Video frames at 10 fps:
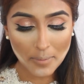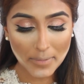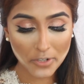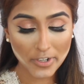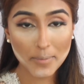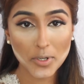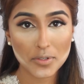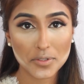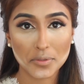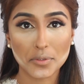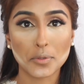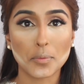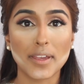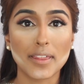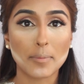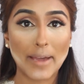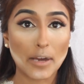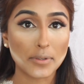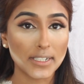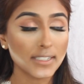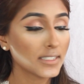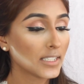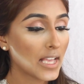my cream contour with powder,